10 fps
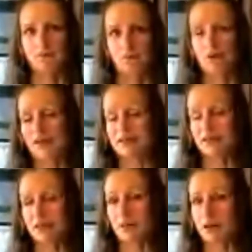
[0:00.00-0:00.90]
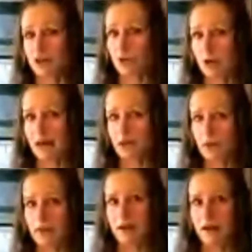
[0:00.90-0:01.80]
we mixed a little bit of turmeric in
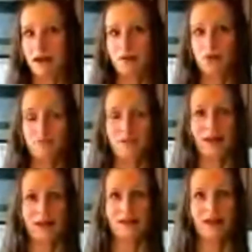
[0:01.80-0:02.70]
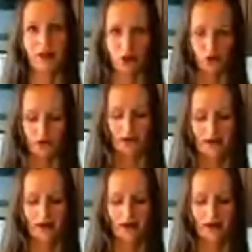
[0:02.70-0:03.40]
with it, which made it yellow,